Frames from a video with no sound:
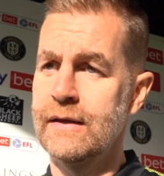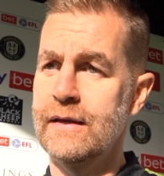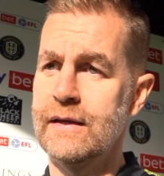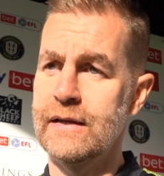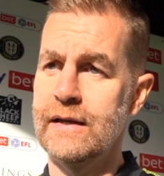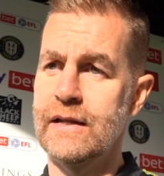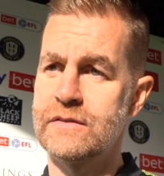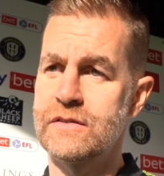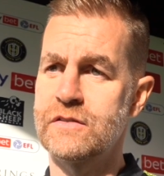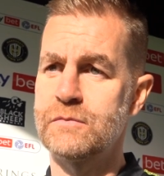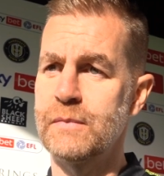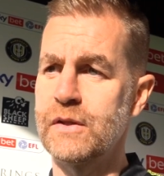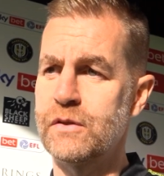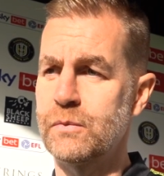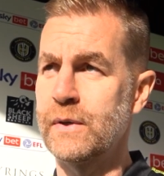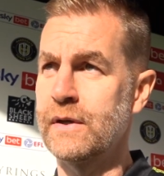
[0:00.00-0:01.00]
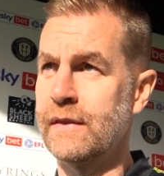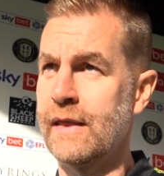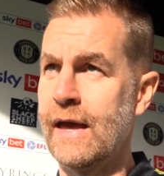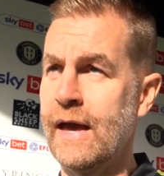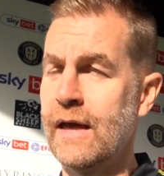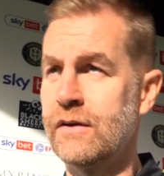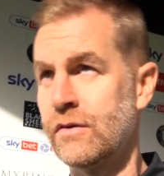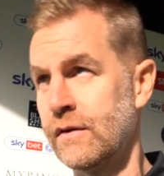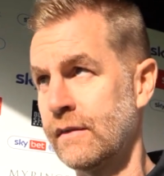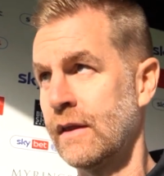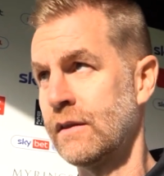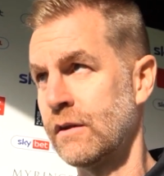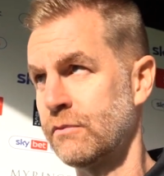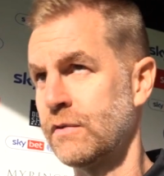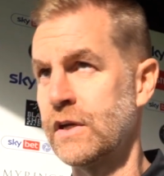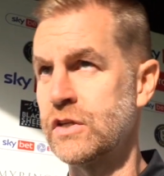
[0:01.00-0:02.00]
it led to Smith winning the header, and then
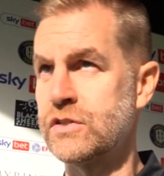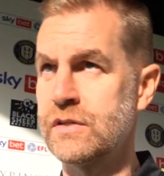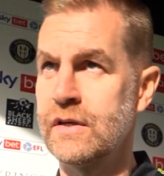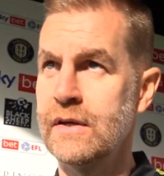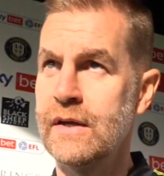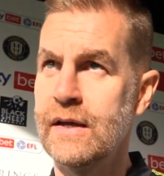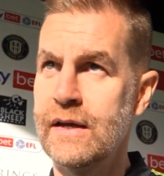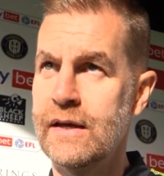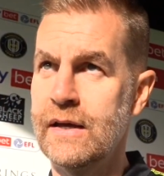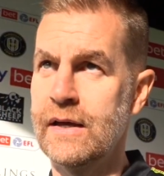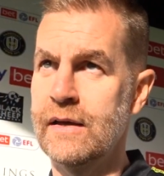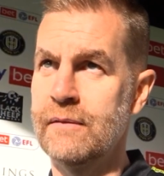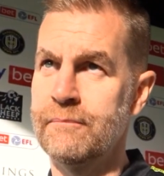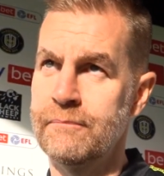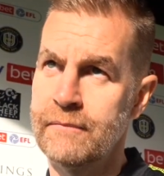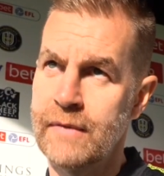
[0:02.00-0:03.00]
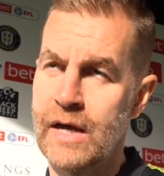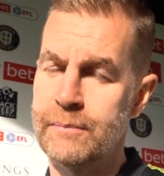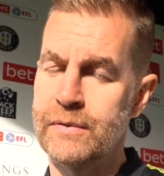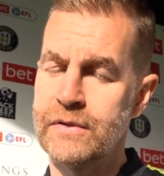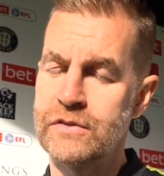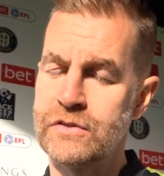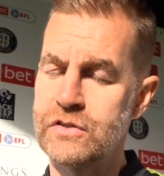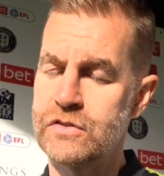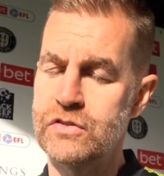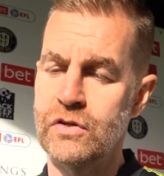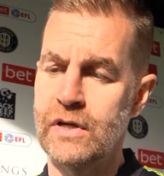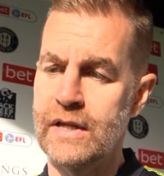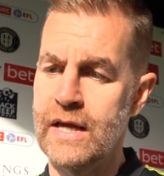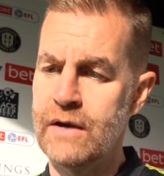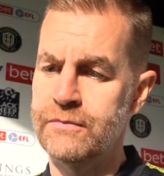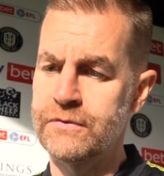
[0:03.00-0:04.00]
the finish happened just
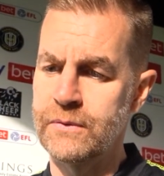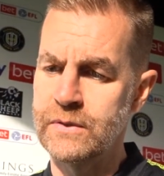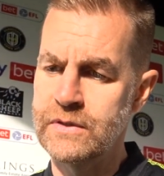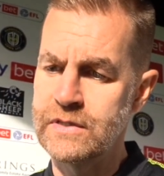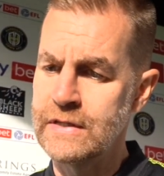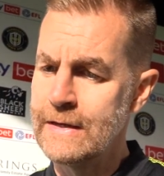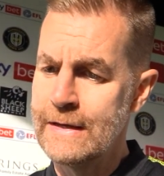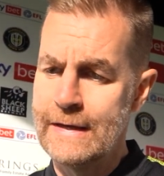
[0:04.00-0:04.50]
shortly afterwards.